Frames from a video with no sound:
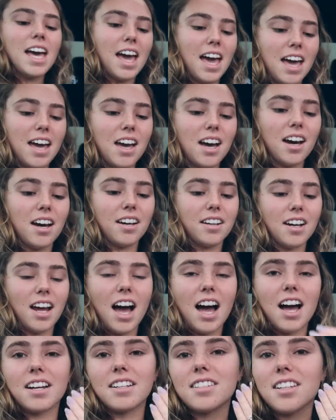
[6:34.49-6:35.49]
And
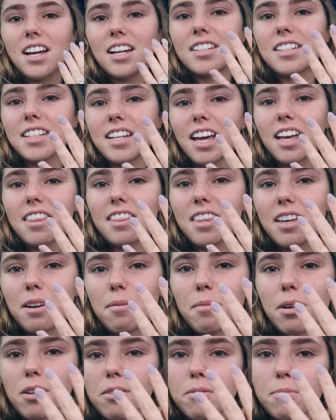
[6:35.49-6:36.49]
I decided to get
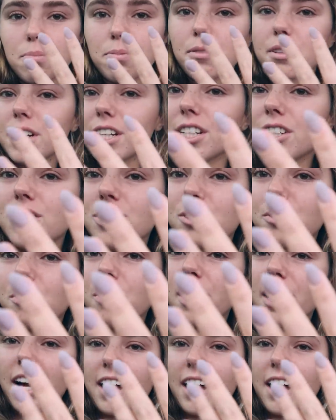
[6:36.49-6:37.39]
them pretty short.